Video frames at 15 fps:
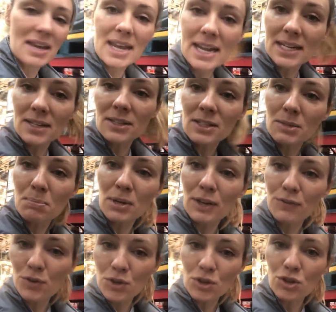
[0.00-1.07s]
heaters, but
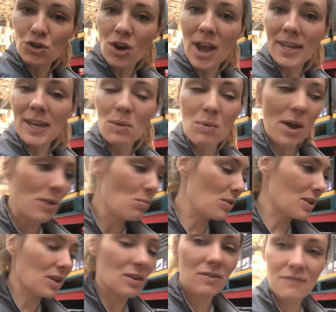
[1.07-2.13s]
if you can try and get one
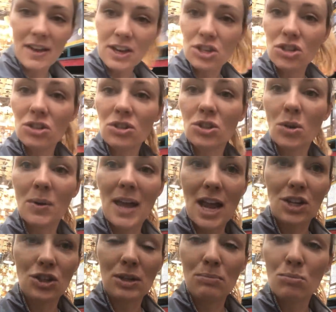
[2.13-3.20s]
with a convection so it
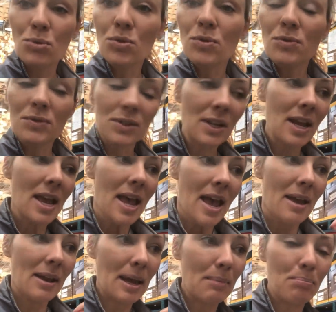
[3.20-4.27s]
actually moves
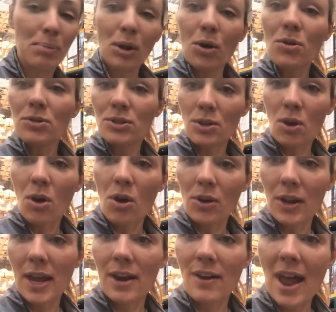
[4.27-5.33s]
and like blows the hot
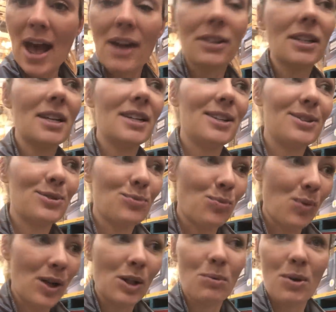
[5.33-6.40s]
air out, it is
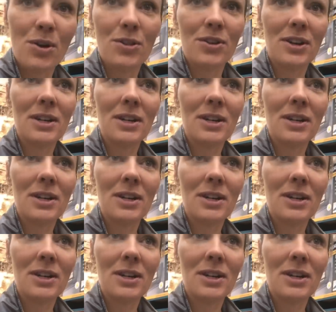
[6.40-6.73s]
well worth it.